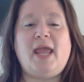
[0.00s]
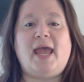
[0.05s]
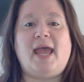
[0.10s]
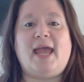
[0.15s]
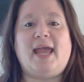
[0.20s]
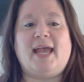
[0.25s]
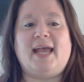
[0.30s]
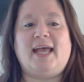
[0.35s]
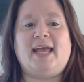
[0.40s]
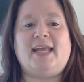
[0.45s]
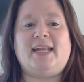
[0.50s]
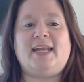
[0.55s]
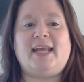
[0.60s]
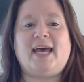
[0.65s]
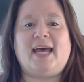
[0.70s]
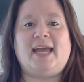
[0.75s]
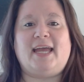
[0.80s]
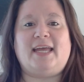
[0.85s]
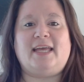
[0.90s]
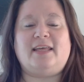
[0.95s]
And
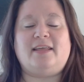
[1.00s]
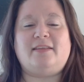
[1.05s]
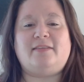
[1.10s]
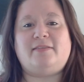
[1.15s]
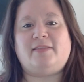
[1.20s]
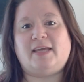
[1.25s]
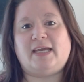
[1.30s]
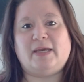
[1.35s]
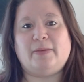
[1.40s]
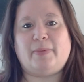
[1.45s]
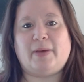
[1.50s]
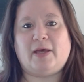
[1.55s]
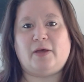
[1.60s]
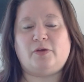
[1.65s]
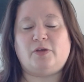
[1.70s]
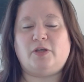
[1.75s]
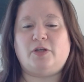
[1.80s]
I think about,